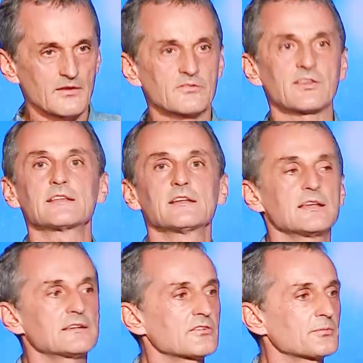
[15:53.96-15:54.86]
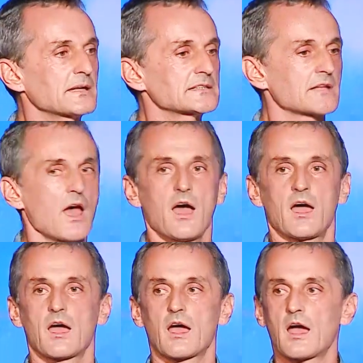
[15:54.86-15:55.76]
Suddenly this man said,
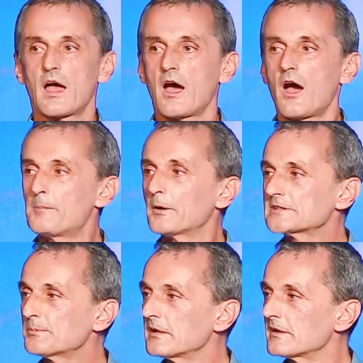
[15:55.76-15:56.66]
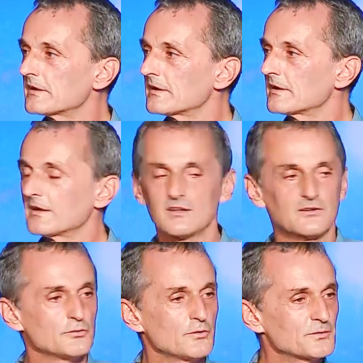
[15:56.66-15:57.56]
how possible?
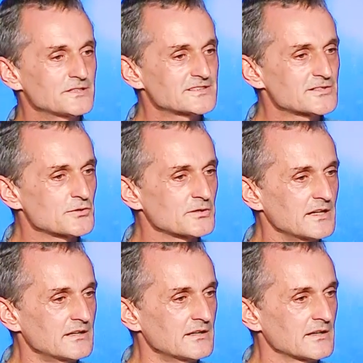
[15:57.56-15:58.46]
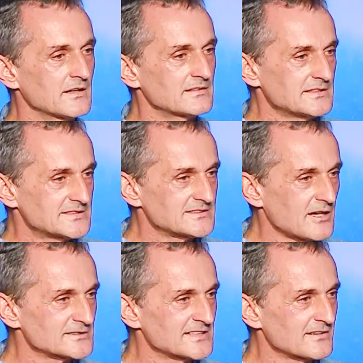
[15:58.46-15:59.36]
You know this tuning? This is
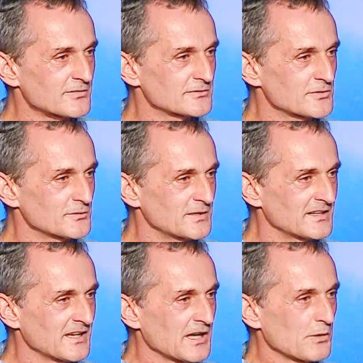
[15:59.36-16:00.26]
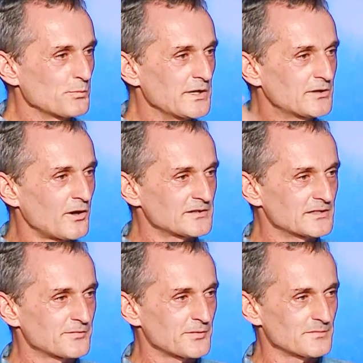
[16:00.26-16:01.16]
our sacred tuning. We got
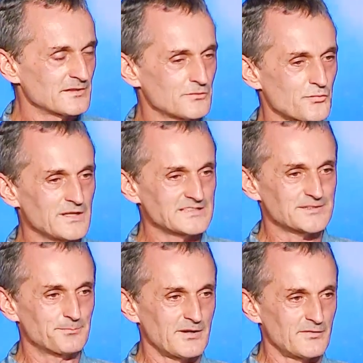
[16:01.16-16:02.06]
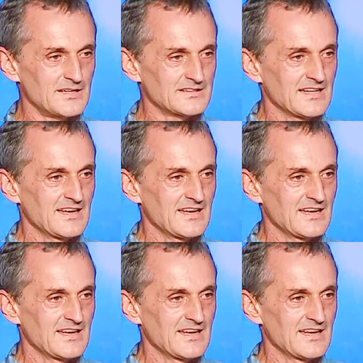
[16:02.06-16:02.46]
it from the tree spirit,